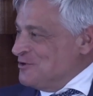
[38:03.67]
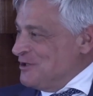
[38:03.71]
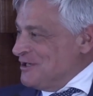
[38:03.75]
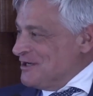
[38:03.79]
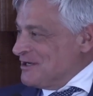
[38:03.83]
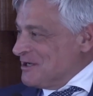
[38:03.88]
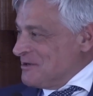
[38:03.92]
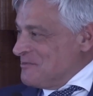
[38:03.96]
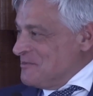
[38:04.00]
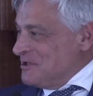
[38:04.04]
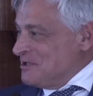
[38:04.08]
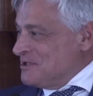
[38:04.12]

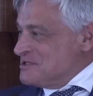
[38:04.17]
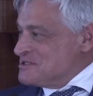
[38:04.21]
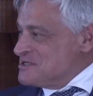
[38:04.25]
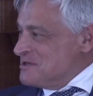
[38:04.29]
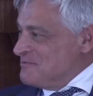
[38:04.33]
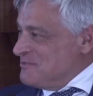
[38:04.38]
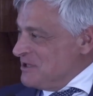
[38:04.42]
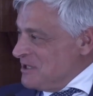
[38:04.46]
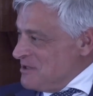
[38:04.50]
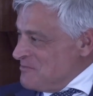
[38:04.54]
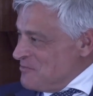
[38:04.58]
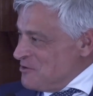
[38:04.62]

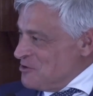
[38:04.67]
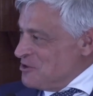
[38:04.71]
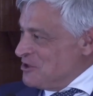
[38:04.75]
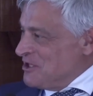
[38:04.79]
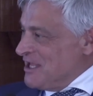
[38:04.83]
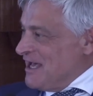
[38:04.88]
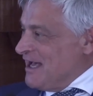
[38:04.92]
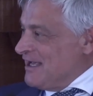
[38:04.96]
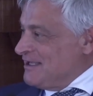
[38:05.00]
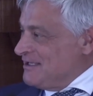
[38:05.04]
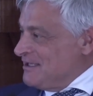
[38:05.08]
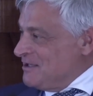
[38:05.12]
important
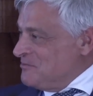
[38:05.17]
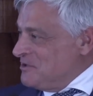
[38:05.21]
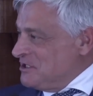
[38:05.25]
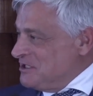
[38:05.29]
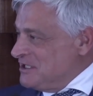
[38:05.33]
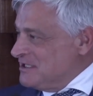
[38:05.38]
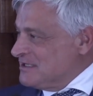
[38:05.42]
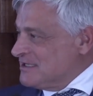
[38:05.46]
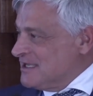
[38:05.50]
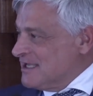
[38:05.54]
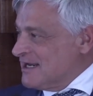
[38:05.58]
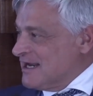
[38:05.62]
regions
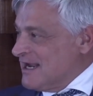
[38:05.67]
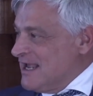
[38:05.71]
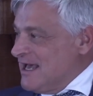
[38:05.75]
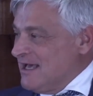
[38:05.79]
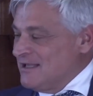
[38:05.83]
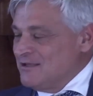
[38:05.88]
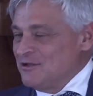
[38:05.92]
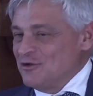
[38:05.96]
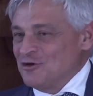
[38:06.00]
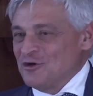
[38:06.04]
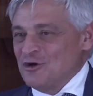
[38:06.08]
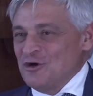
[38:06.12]
and interesting
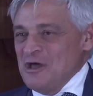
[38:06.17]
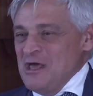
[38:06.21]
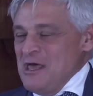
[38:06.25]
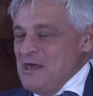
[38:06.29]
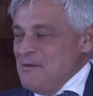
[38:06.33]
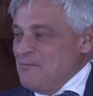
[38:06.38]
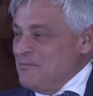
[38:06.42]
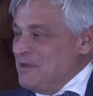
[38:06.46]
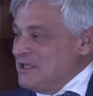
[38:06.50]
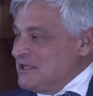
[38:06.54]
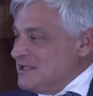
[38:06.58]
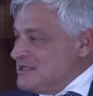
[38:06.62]
regions.
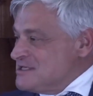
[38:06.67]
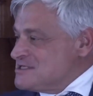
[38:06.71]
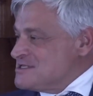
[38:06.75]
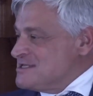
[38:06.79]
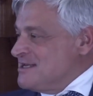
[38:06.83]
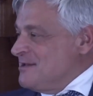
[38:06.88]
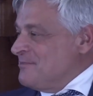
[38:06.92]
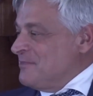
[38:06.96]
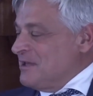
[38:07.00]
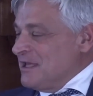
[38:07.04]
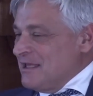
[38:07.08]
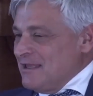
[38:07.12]
So
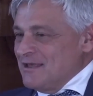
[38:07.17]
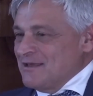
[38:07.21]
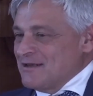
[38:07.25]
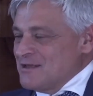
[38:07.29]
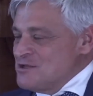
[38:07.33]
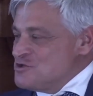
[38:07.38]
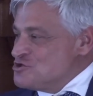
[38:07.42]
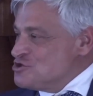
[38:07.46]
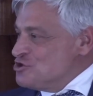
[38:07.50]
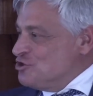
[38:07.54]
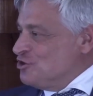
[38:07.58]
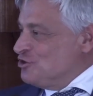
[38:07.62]

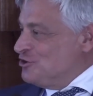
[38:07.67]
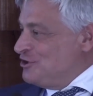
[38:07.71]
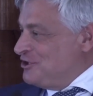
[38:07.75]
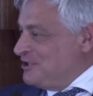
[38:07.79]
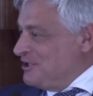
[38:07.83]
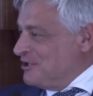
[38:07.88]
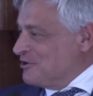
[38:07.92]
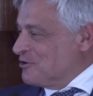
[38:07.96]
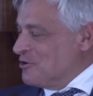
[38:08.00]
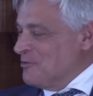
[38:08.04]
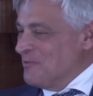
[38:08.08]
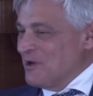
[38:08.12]
AlpMed, well,
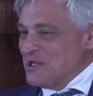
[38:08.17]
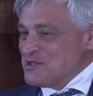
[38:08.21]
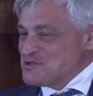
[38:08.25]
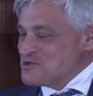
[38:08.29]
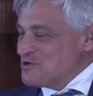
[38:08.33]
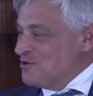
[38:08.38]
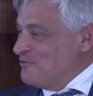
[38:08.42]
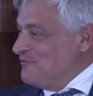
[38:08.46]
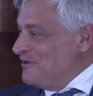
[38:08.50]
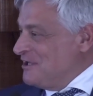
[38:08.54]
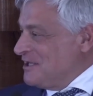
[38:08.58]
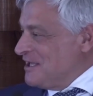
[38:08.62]

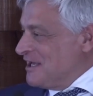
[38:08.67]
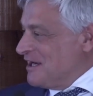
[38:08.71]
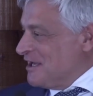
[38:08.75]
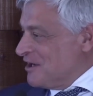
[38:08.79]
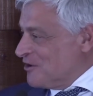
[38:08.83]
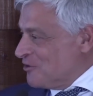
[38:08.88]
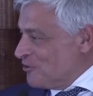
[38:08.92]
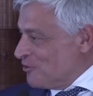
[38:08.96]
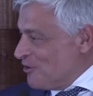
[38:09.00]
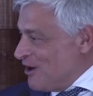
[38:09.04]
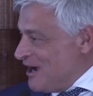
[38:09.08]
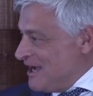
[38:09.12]
Mediterranean,
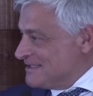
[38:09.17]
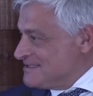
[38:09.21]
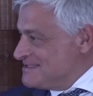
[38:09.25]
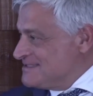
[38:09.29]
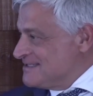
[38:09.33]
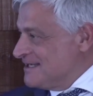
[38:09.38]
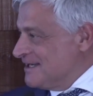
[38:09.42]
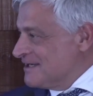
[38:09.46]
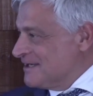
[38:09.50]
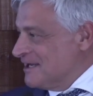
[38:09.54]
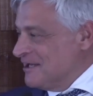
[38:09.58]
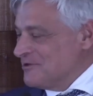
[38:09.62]
but does
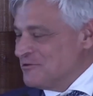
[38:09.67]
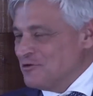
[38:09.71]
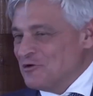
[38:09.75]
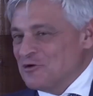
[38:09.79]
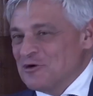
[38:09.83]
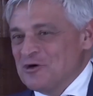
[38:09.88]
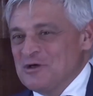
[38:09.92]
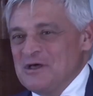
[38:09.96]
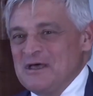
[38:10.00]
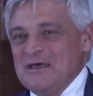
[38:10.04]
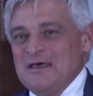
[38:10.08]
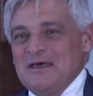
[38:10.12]
it
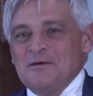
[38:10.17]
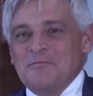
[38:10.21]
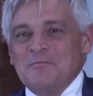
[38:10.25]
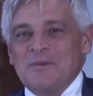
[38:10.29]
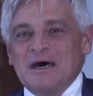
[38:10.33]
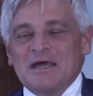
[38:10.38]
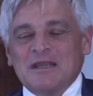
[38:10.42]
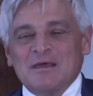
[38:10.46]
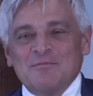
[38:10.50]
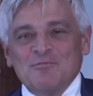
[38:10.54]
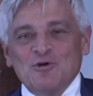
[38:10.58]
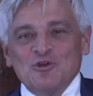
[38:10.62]

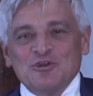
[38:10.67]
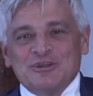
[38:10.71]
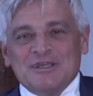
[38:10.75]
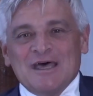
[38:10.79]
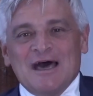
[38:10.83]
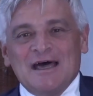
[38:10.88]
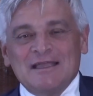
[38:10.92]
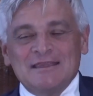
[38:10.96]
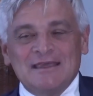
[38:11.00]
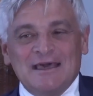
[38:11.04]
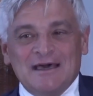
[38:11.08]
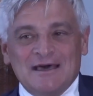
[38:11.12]
really play
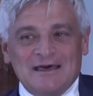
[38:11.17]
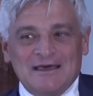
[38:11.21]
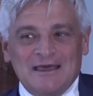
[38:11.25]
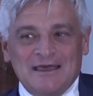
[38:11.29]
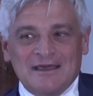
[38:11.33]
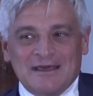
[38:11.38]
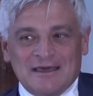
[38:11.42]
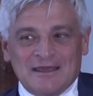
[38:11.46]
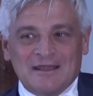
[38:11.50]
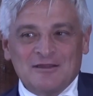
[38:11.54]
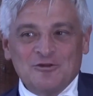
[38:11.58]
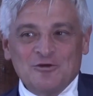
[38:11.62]
a role?
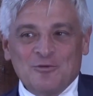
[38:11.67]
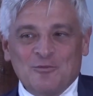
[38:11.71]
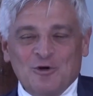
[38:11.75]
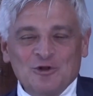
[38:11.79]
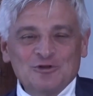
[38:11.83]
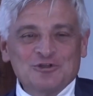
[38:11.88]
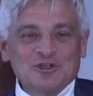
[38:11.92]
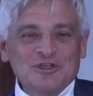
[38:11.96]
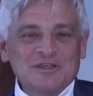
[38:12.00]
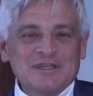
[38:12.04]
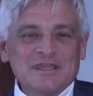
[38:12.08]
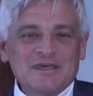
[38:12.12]

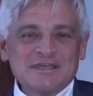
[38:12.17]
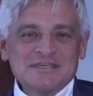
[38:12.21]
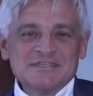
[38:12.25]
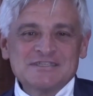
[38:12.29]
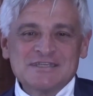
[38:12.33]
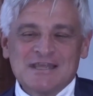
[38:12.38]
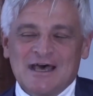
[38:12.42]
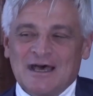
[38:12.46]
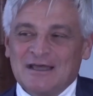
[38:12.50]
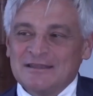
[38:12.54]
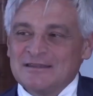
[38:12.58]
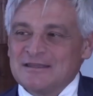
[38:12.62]
But just think
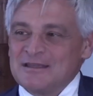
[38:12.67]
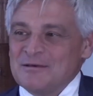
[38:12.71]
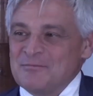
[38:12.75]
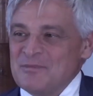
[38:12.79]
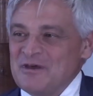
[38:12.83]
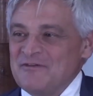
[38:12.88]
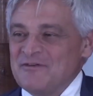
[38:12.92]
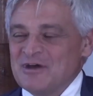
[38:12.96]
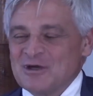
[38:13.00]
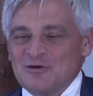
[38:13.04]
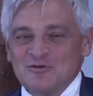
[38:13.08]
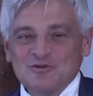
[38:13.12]
of Friuli,
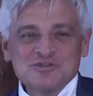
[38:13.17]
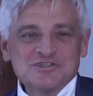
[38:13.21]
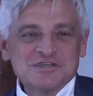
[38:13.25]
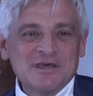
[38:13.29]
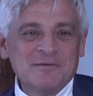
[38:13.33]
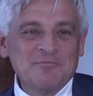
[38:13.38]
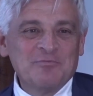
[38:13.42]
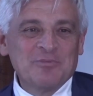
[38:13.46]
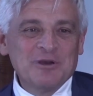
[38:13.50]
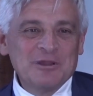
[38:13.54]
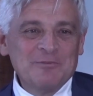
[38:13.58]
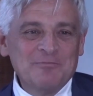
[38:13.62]
Venezia,
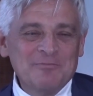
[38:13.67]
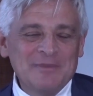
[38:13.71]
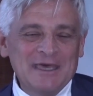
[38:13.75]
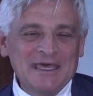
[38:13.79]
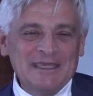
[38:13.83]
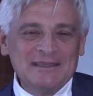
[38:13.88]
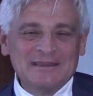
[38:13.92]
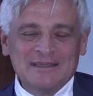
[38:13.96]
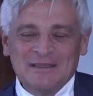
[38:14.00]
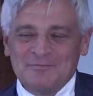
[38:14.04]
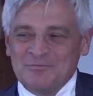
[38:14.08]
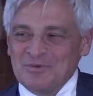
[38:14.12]
Giulia.
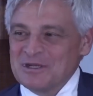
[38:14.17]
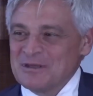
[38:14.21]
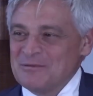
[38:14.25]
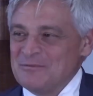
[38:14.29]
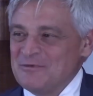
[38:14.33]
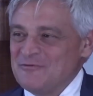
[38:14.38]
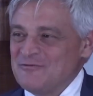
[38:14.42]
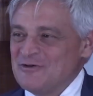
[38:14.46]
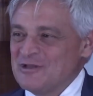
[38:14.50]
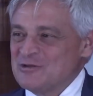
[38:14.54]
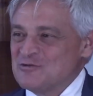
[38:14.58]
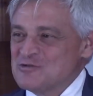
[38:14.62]
It
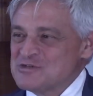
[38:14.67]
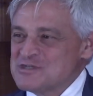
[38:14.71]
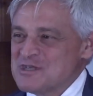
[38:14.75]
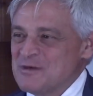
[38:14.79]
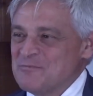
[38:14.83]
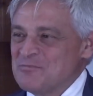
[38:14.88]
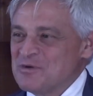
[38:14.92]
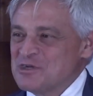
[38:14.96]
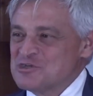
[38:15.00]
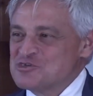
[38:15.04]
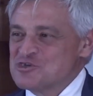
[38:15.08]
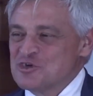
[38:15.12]
combines both the
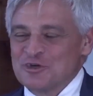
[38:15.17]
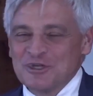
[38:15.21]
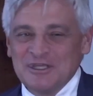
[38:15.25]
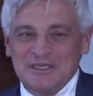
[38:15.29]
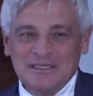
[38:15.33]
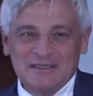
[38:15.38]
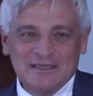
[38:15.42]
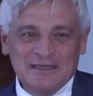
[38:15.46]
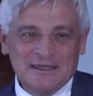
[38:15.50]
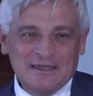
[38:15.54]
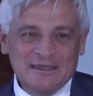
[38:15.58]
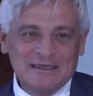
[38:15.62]

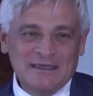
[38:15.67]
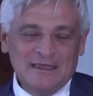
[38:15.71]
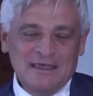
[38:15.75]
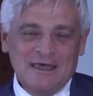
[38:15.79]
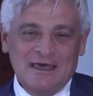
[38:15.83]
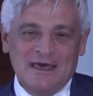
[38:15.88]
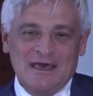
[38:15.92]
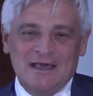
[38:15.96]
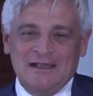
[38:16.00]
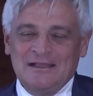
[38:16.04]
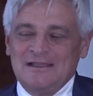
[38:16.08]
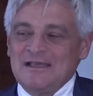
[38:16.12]
Mediterranean and the
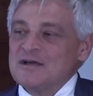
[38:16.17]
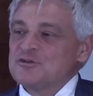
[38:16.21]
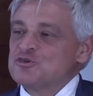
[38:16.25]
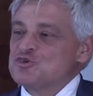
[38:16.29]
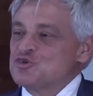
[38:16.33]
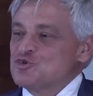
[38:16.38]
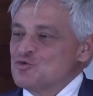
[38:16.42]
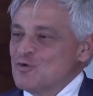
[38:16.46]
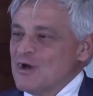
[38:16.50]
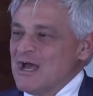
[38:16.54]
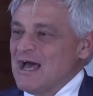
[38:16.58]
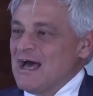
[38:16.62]

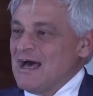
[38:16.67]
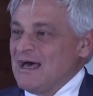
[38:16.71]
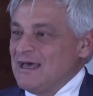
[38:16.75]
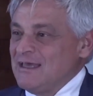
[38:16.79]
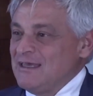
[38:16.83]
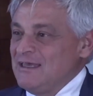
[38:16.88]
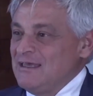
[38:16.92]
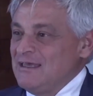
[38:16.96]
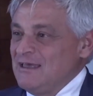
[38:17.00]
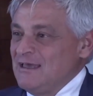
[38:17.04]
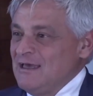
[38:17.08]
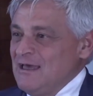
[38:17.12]
mountains, and
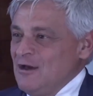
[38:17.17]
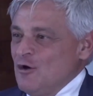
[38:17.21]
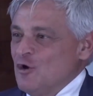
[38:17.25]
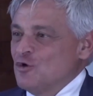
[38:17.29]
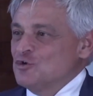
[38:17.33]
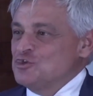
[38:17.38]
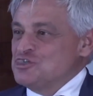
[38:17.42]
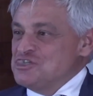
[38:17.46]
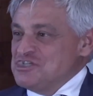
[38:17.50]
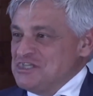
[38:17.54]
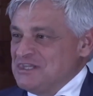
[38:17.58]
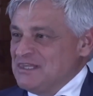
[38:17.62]
you
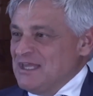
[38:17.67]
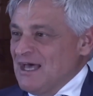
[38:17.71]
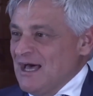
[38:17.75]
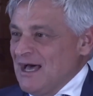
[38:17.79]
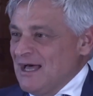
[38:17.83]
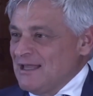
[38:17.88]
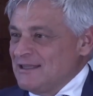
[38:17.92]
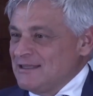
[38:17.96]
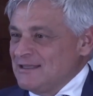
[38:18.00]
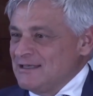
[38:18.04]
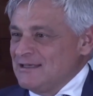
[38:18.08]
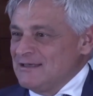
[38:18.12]
know,
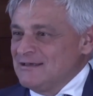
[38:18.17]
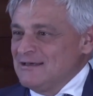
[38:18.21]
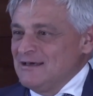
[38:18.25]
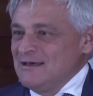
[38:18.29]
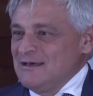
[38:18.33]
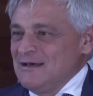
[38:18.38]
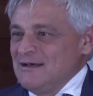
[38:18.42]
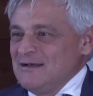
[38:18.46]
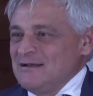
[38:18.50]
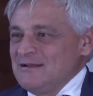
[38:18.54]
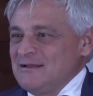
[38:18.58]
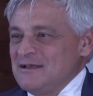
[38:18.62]
Slovenia and
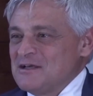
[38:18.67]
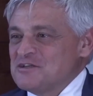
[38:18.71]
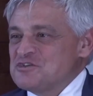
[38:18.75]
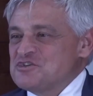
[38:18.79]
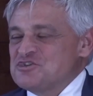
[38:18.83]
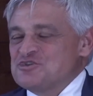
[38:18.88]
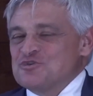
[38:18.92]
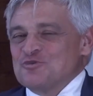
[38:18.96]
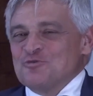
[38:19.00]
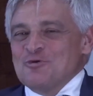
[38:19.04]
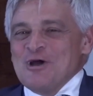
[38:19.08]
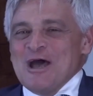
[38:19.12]
Croatia
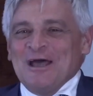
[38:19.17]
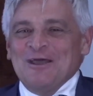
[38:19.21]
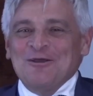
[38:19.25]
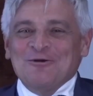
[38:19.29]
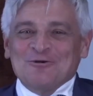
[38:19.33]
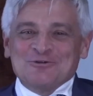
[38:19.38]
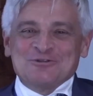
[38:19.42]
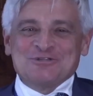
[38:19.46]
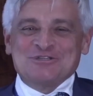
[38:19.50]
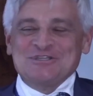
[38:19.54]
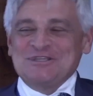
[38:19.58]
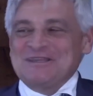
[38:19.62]
have both
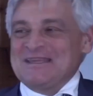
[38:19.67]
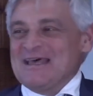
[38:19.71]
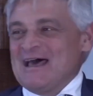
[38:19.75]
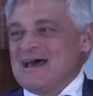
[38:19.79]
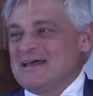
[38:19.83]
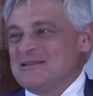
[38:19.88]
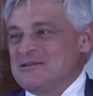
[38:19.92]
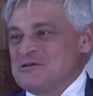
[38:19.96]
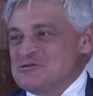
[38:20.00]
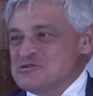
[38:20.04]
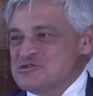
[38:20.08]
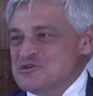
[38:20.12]
of them.
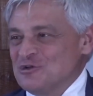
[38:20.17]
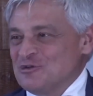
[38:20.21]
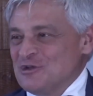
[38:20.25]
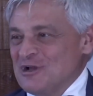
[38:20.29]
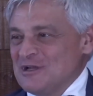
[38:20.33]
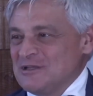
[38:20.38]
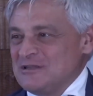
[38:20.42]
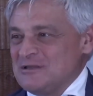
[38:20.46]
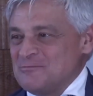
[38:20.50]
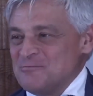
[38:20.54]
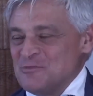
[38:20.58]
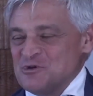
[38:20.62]

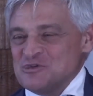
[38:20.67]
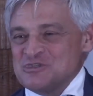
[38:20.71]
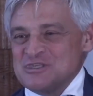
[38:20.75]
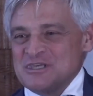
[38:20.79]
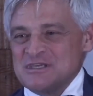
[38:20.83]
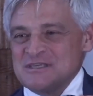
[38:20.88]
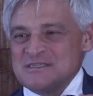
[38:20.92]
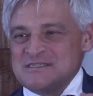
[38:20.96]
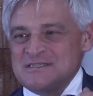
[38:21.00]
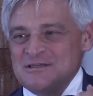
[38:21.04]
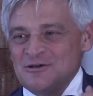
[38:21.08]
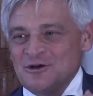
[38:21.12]
Isn't it
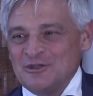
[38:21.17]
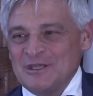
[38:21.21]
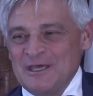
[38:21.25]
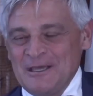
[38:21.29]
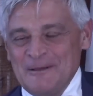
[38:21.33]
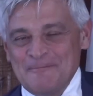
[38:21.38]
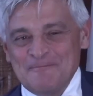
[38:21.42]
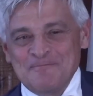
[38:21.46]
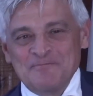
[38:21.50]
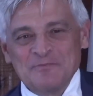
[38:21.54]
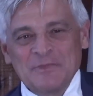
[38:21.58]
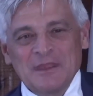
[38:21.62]

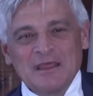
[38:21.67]
interesting?